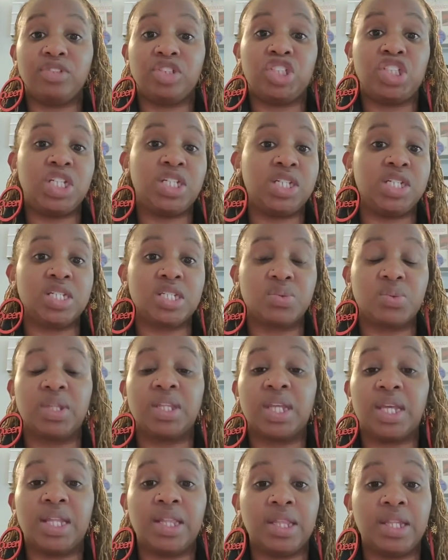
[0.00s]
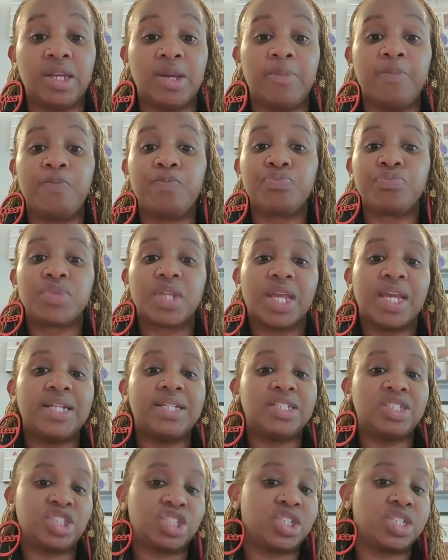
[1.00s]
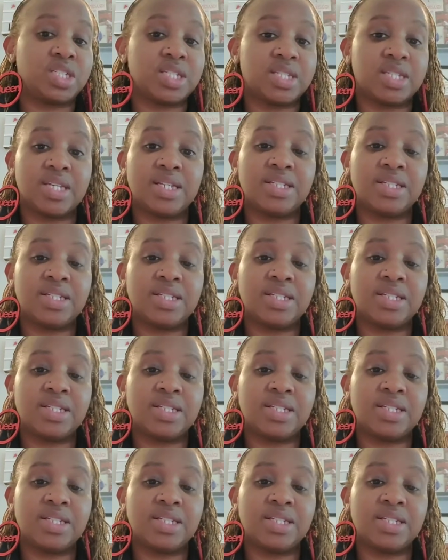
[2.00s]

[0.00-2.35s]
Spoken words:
genius within them, and it's just